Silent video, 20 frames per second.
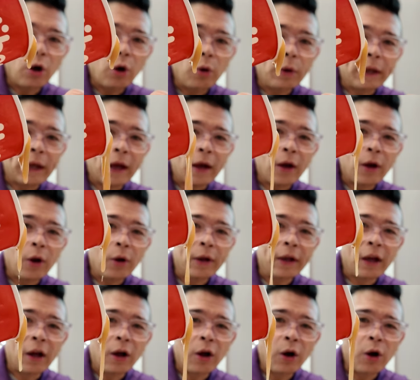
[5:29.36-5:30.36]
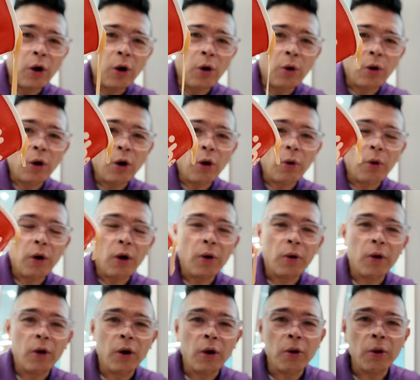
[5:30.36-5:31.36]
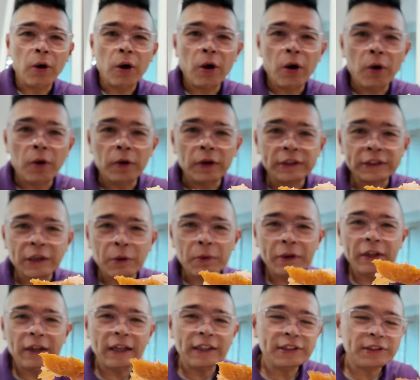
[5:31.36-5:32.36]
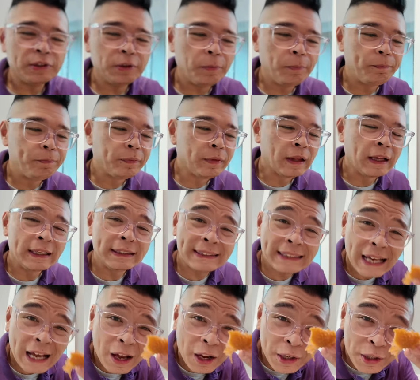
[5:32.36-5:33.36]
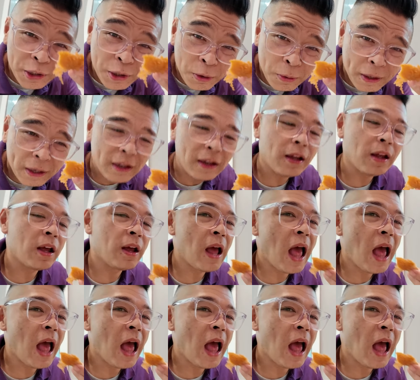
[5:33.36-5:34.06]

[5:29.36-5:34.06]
Oh yeah, oh yeah, oh, oh, oh, oh, oh. Is that what you guys do? Is that how you do it?